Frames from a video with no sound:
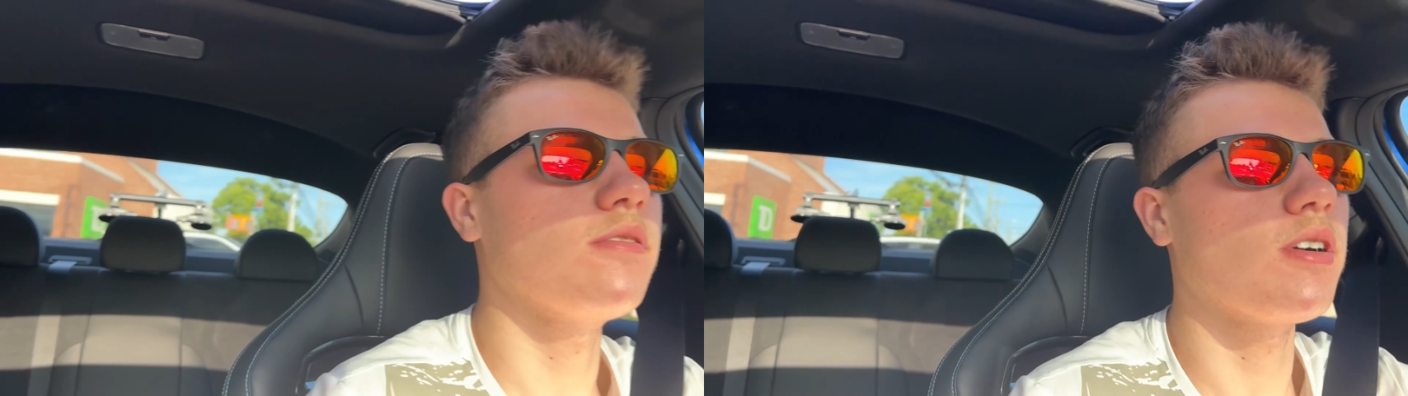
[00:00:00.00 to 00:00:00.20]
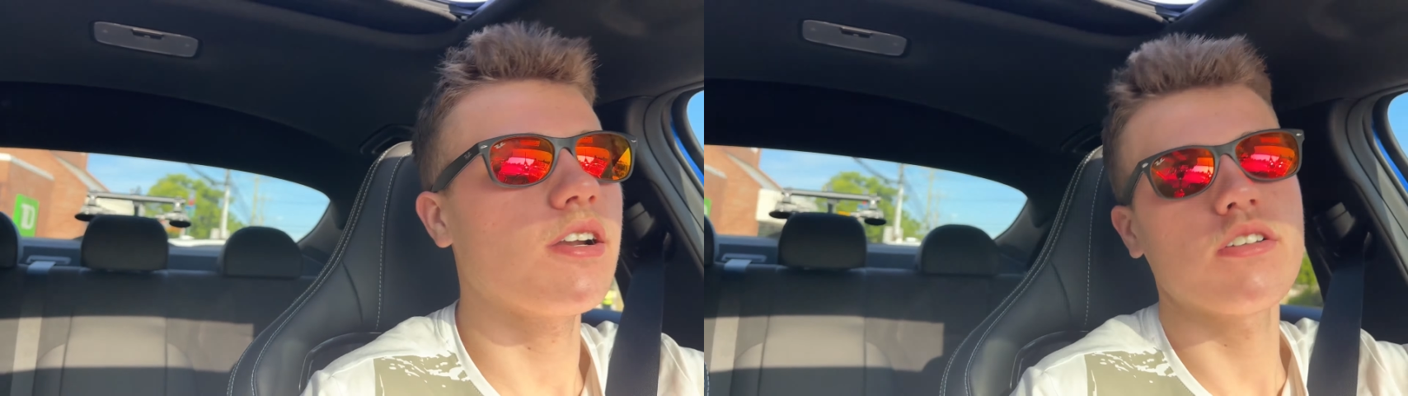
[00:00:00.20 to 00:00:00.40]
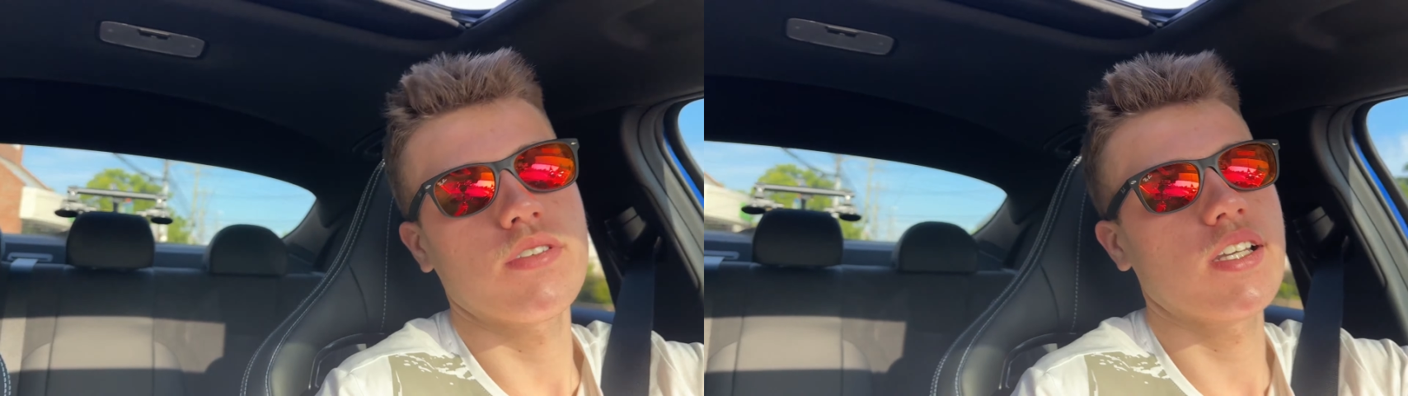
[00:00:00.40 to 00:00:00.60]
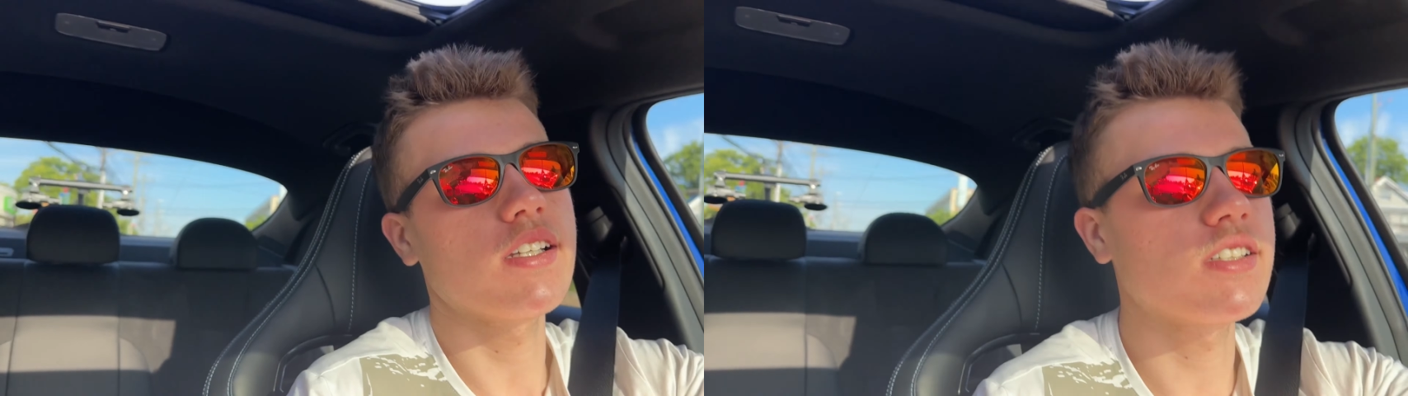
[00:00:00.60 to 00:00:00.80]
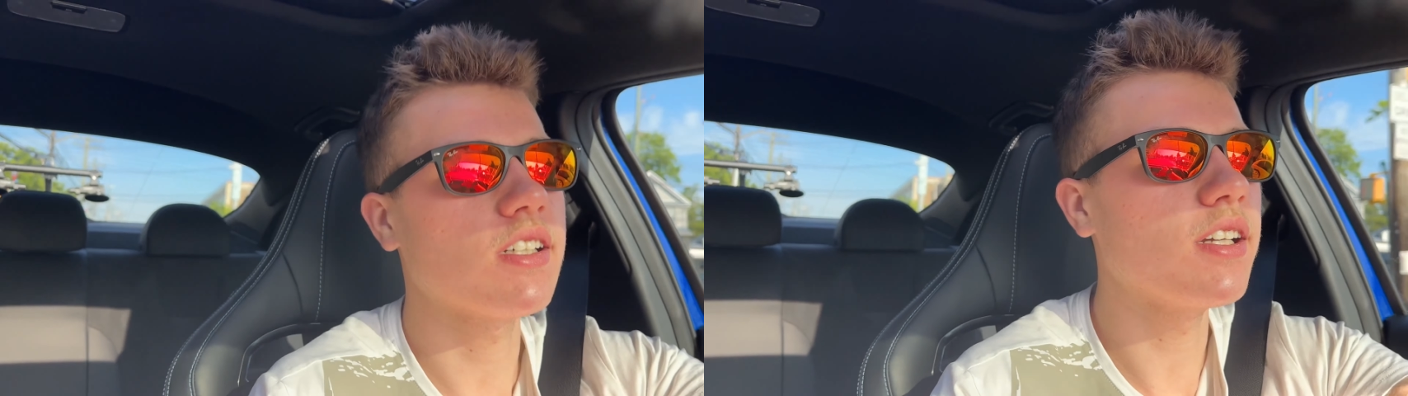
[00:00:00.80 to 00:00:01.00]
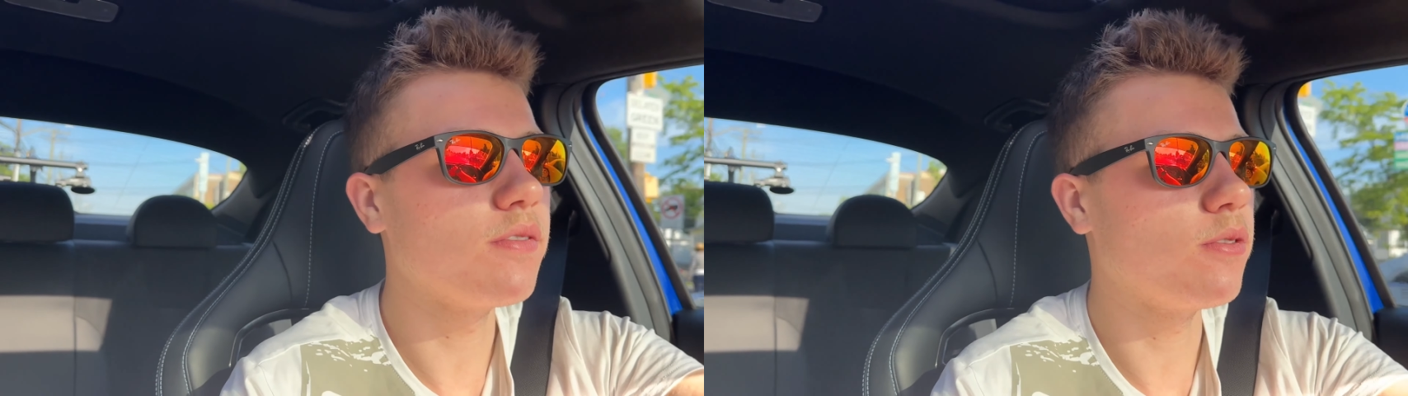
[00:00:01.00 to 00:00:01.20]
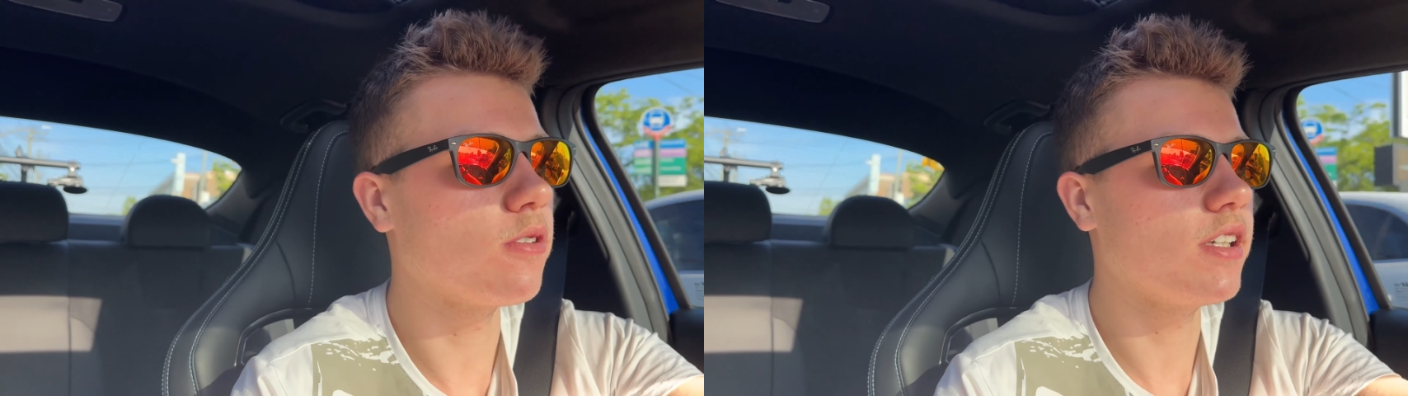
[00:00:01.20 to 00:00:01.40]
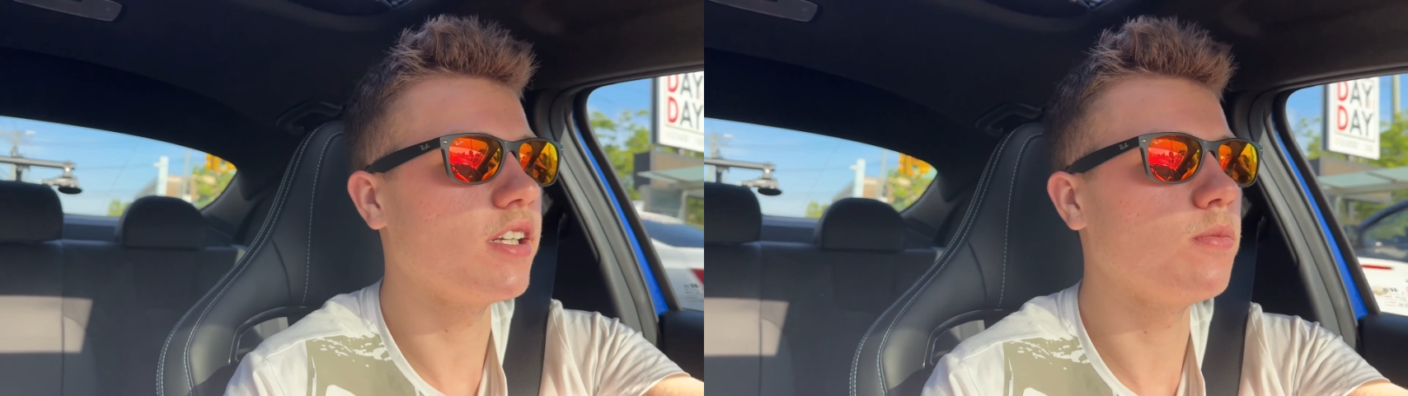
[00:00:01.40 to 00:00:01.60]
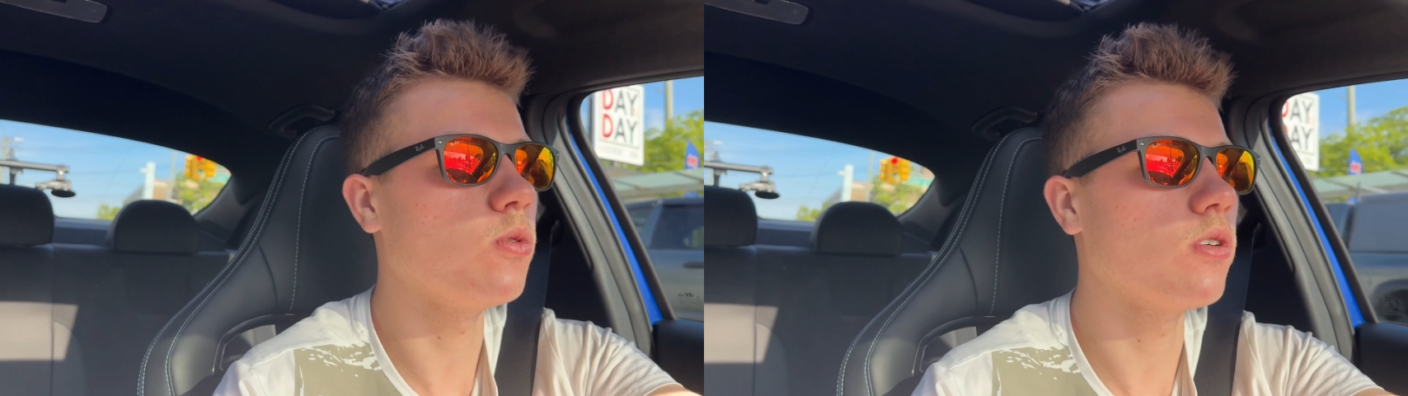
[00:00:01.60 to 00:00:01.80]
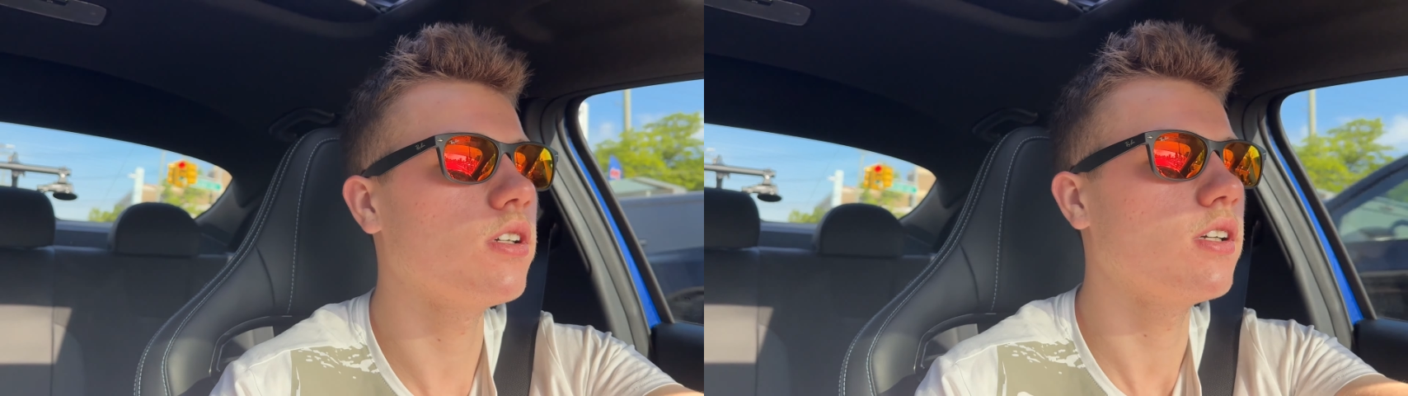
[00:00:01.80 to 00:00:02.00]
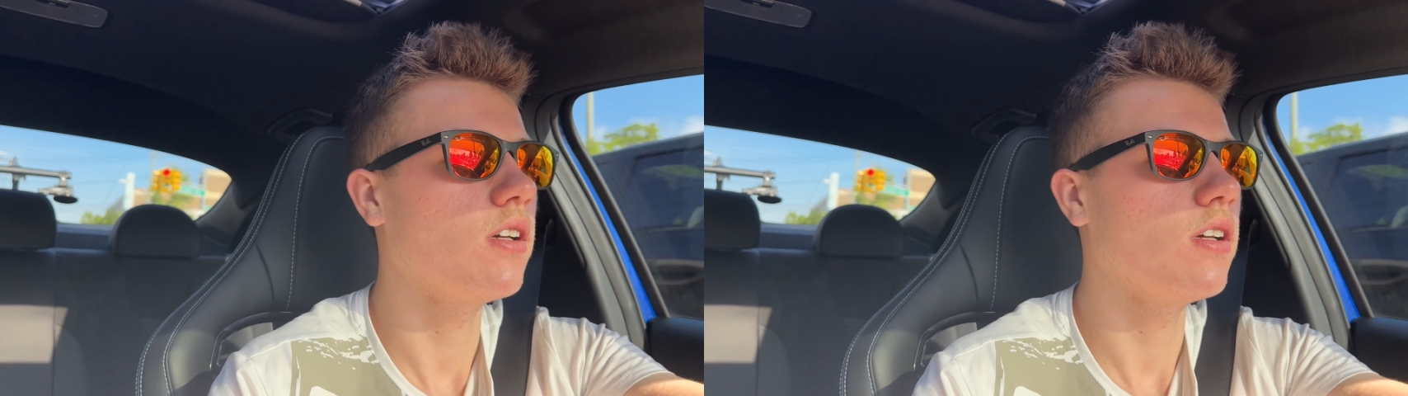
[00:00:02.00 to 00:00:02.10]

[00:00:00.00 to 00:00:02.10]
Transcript: where I don't even get excited for it anymore.